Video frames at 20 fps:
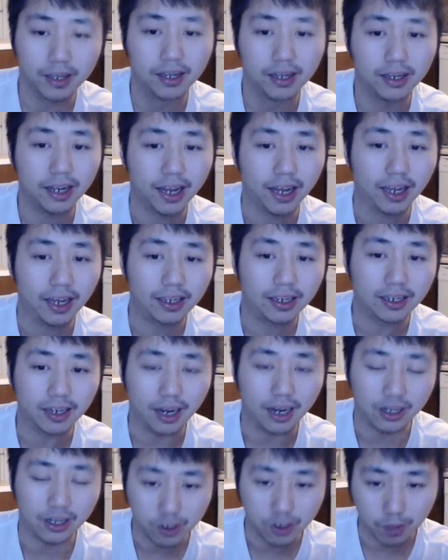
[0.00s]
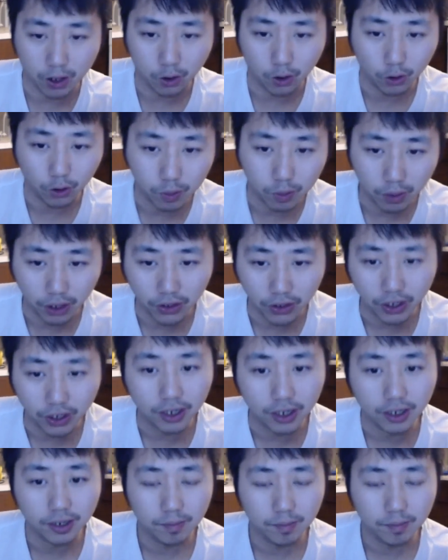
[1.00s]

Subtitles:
and I see my older brother.